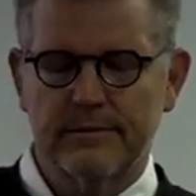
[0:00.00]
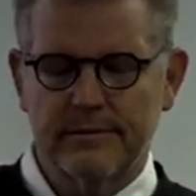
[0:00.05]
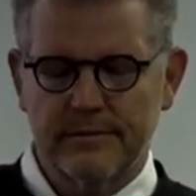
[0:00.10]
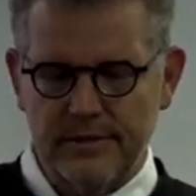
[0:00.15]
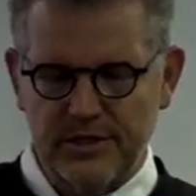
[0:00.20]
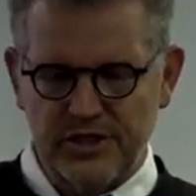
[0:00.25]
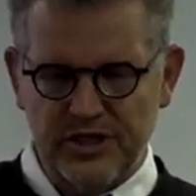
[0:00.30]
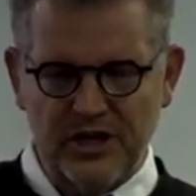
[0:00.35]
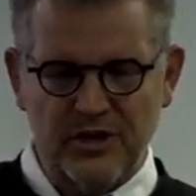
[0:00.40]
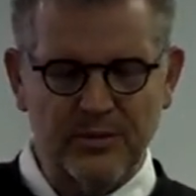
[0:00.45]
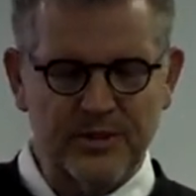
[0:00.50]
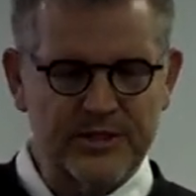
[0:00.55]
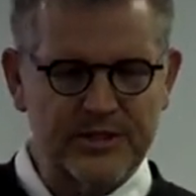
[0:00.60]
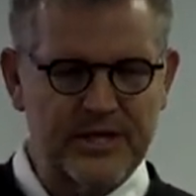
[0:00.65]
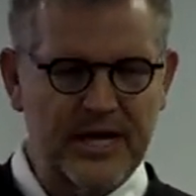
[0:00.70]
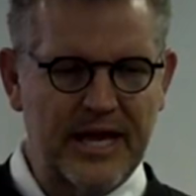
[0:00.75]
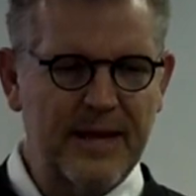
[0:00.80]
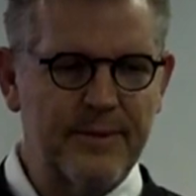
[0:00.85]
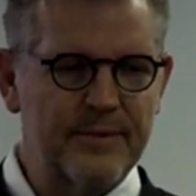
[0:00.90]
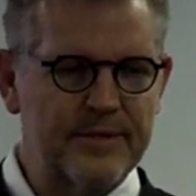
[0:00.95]
the gentleman's
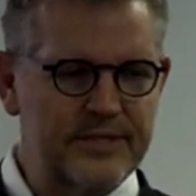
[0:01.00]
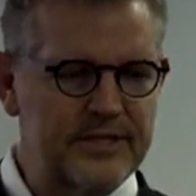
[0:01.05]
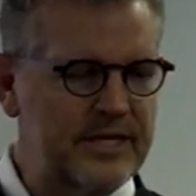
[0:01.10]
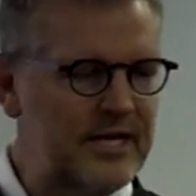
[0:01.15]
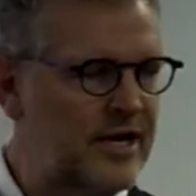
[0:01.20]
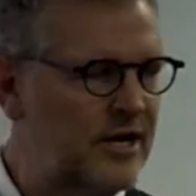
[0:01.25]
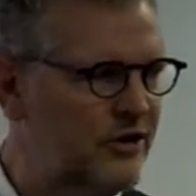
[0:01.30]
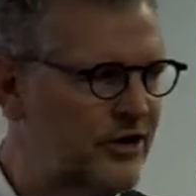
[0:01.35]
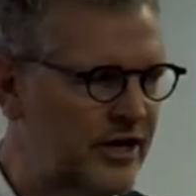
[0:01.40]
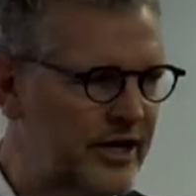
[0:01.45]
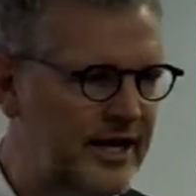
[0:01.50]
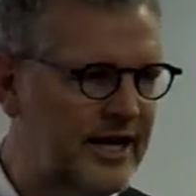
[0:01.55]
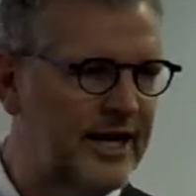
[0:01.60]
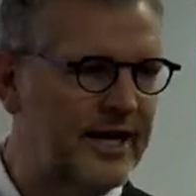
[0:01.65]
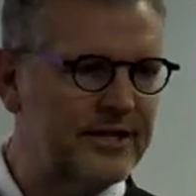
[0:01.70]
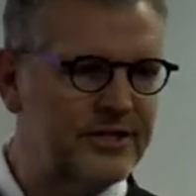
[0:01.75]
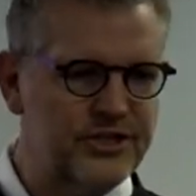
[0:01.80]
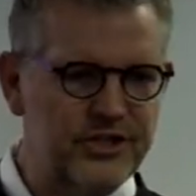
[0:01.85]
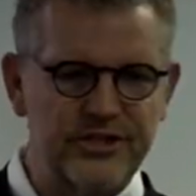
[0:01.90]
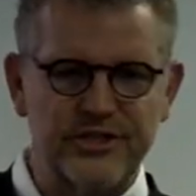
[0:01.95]
name, is he here today?
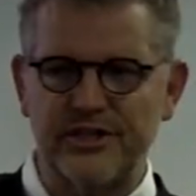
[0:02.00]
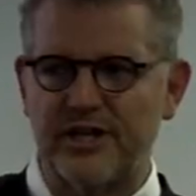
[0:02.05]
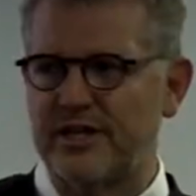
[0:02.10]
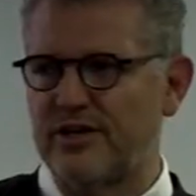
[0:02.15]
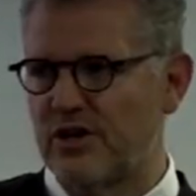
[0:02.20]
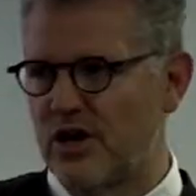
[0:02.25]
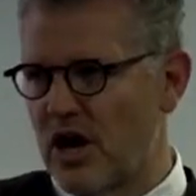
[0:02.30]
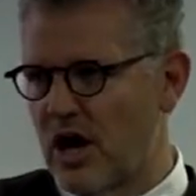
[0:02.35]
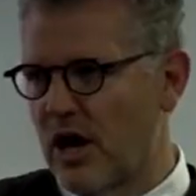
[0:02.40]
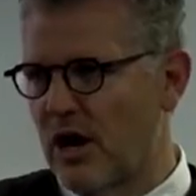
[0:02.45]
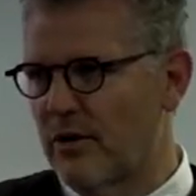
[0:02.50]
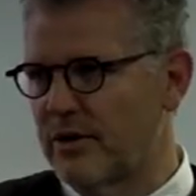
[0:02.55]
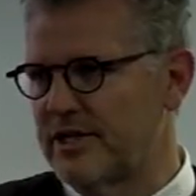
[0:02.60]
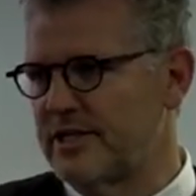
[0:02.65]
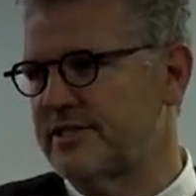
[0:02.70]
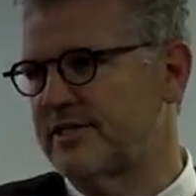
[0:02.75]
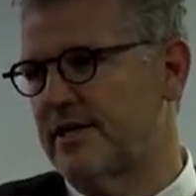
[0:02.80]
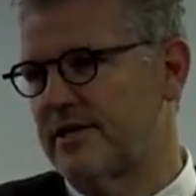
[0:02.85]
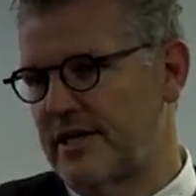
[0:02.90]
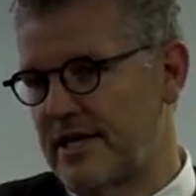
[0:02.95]
And she said, no. And he
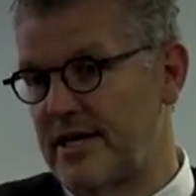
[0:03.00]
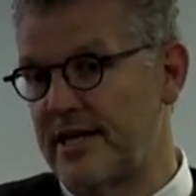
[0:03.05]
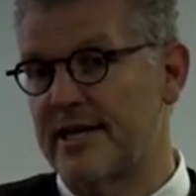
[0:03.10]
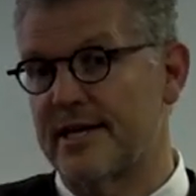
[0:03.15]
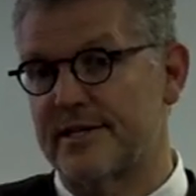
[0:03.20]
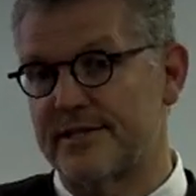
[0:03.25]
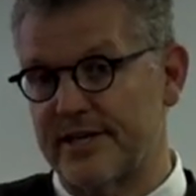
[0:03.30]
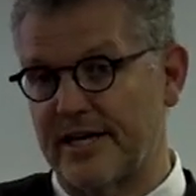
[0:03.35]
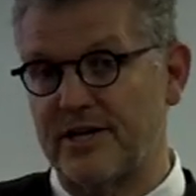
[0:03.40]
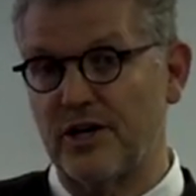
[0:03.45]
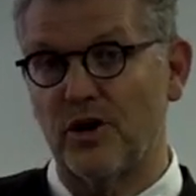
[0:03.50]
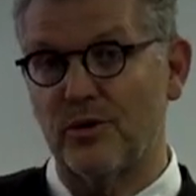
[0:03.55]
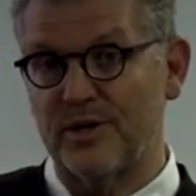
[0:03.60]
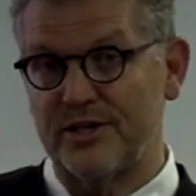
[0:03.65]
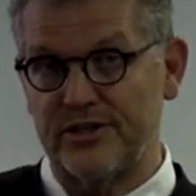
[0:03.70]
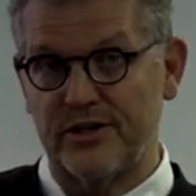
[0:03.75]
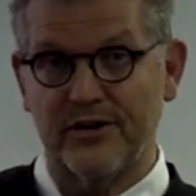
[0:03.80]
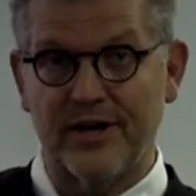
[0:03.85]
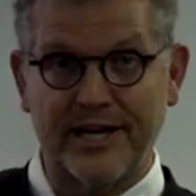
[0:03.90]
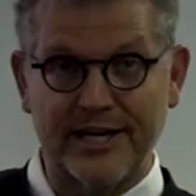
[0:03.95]
said, he is. I know he's
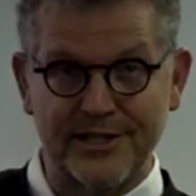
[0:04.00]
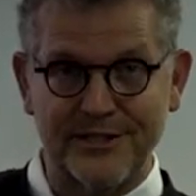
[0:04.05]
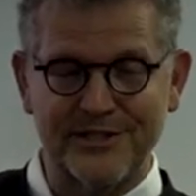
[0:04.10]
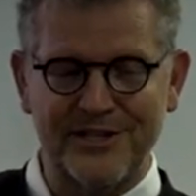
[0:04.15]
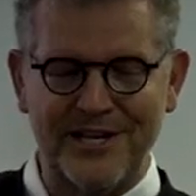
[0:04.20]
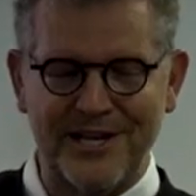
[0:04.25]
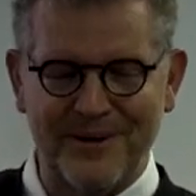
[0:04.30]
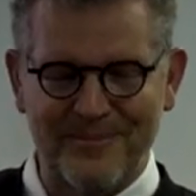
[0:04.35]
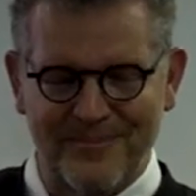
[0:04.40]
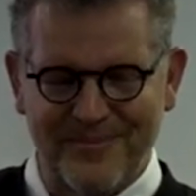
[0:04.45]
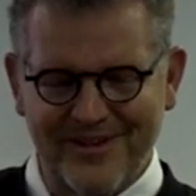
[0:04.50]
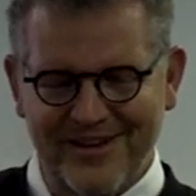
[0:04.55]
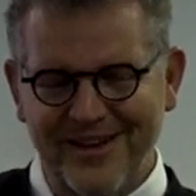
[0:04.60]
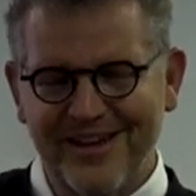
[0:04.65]
here. I can see him.